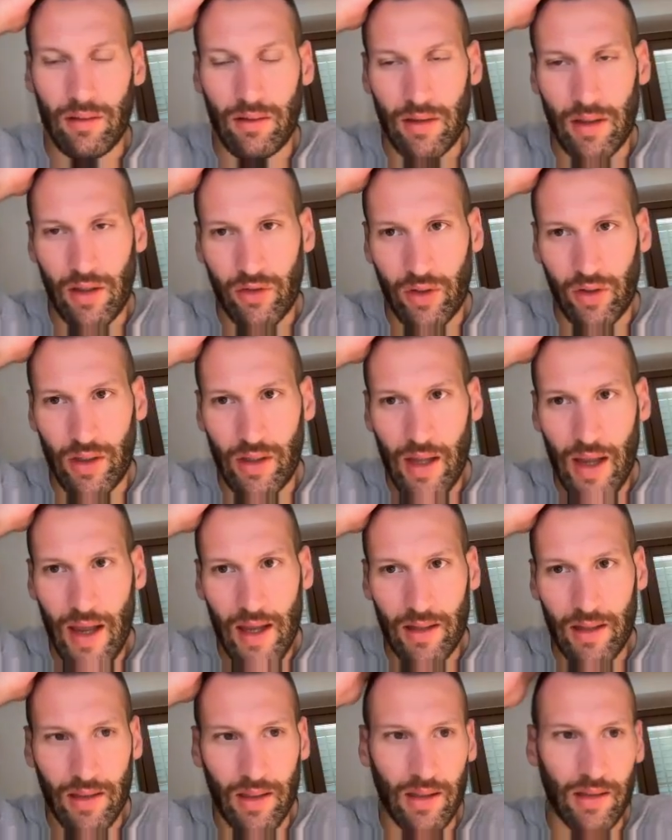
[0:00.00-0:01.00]

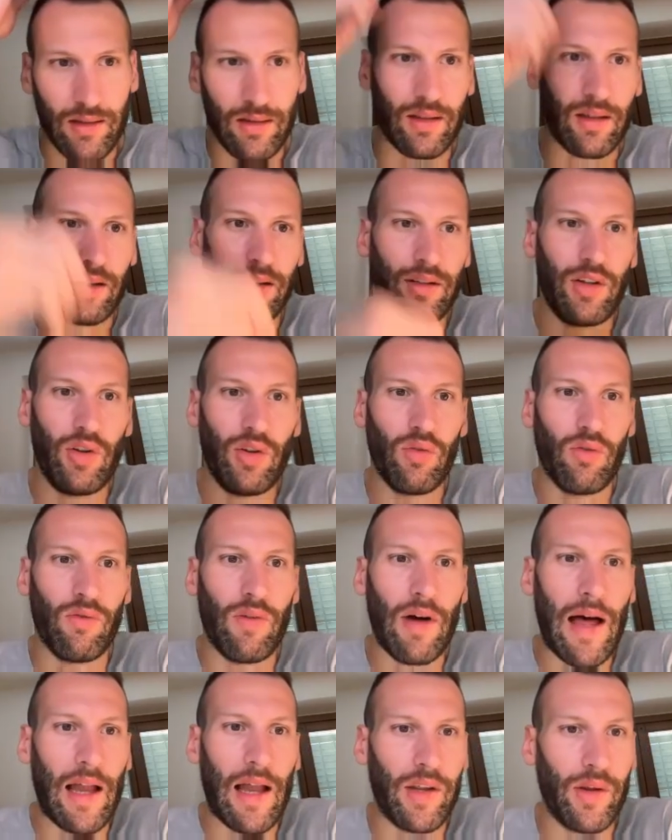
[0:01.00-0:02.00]
designated new
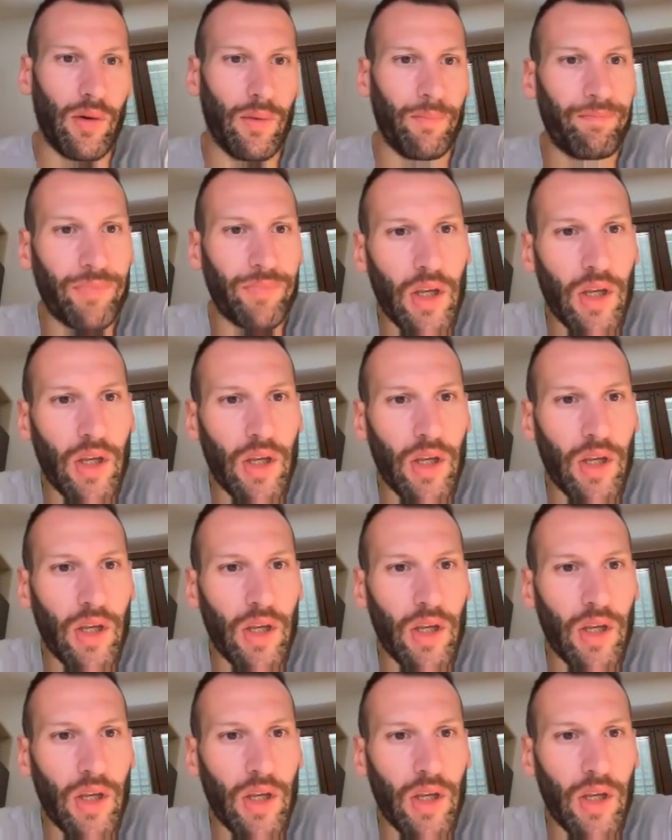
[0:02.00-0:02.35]
value.